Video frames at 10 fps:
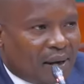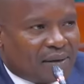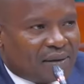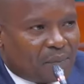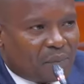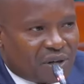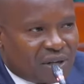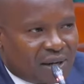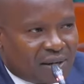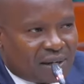and the
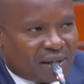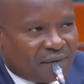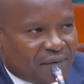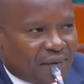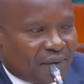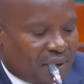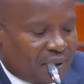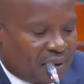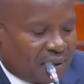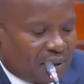Boni Enclave.
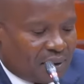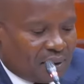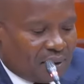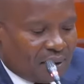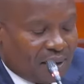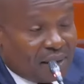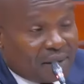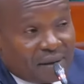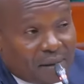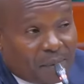
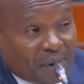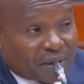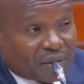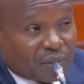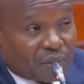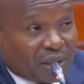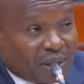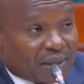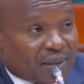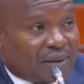And in the past 2
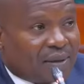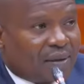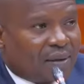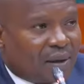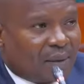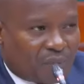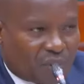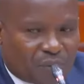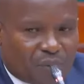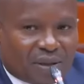years,
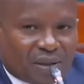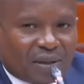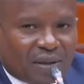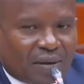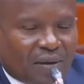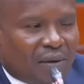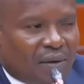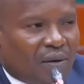approximately,